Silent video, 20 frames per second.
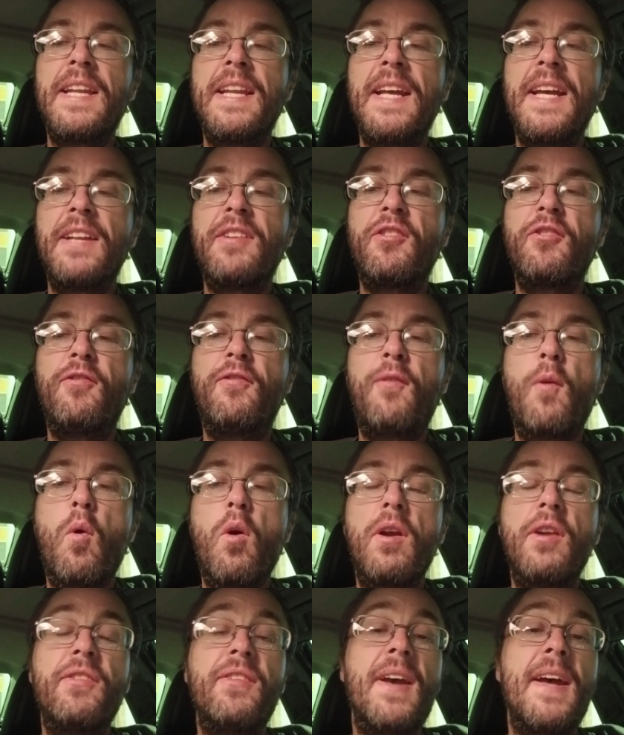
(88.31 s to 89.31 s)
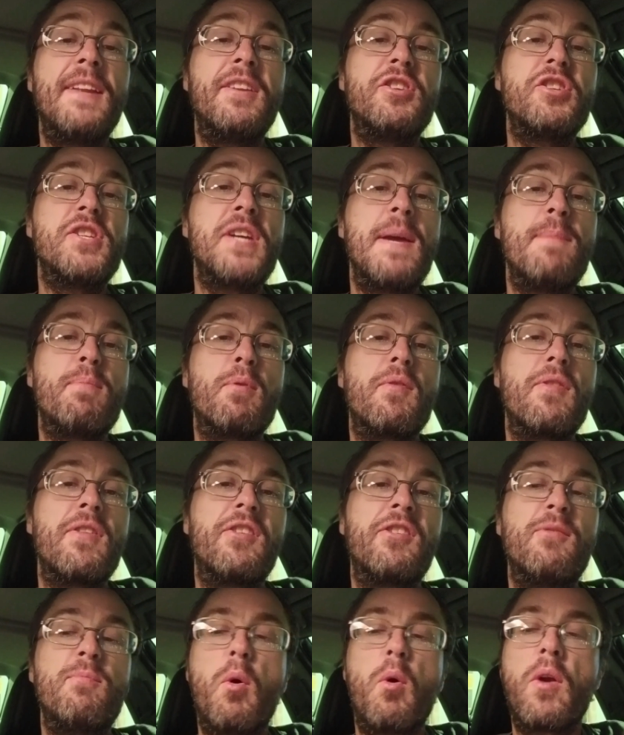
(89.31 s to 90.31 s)
It's 4 cents cheaper
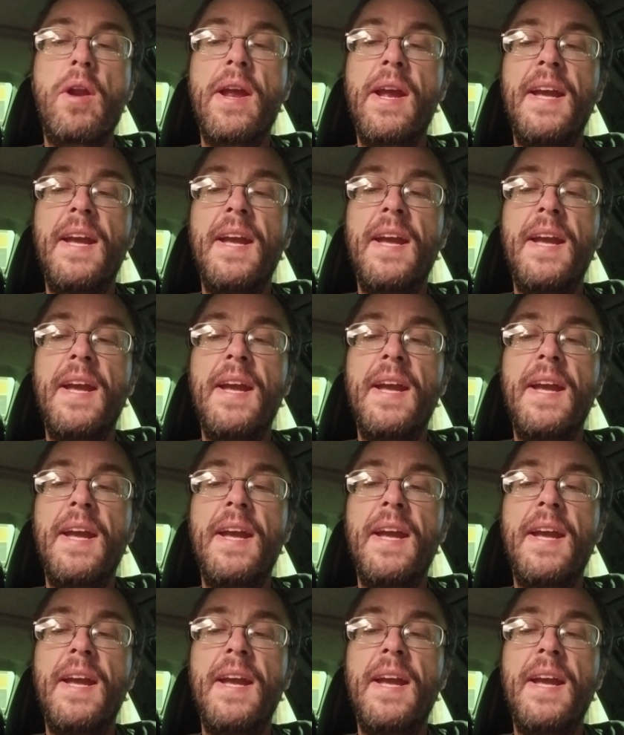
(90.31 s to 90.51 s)
this morning.